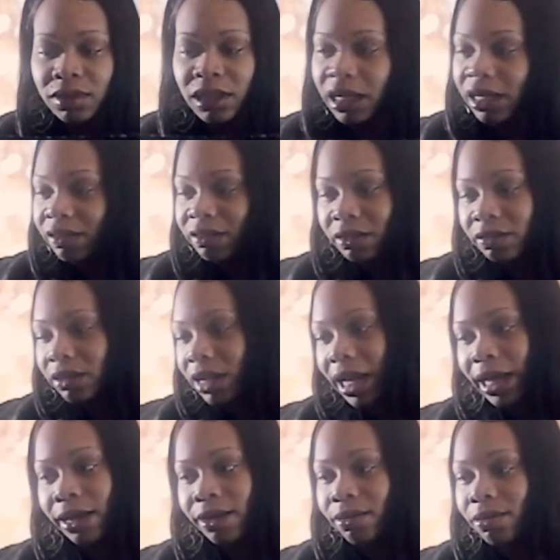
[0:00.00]
these is
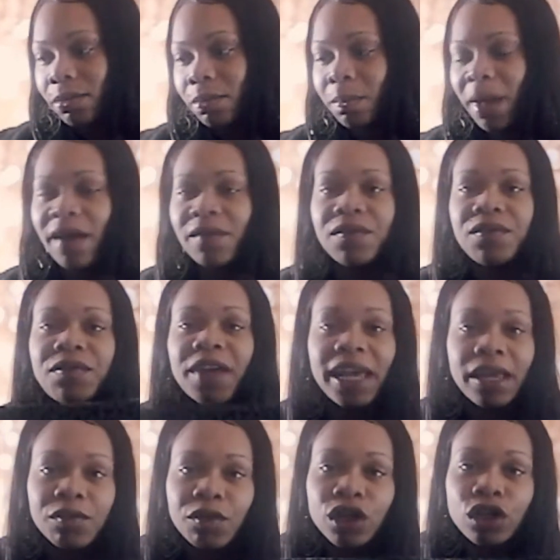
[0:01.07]
like my
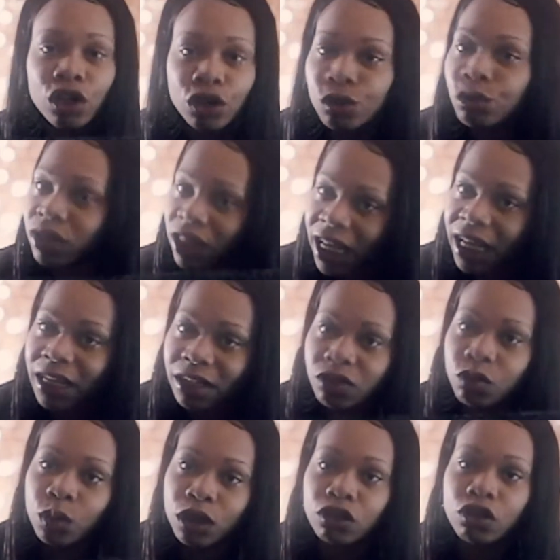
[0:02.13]
favorite little
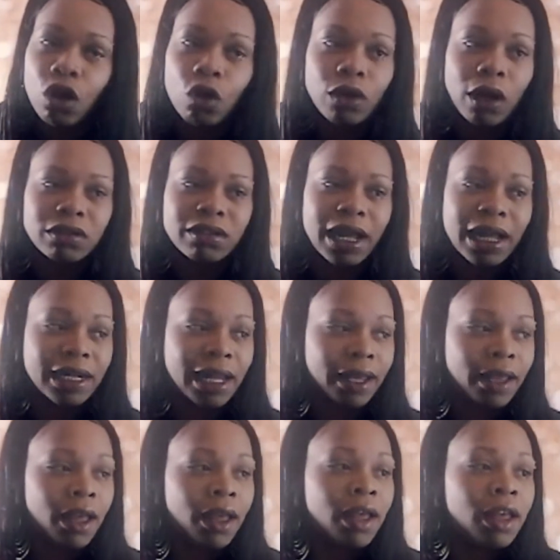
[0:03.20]
things when it's cold outside. Like,